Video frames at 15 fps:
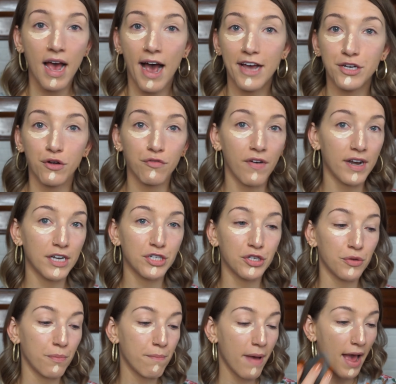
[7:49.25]
I don't find it
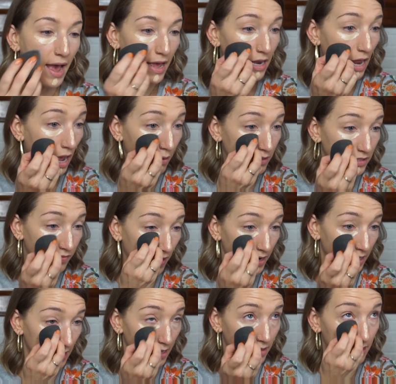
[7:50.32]
too matte. I was
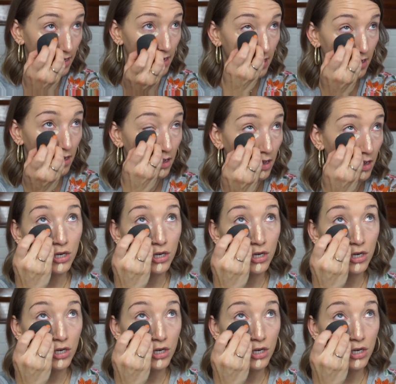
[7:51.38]
finding the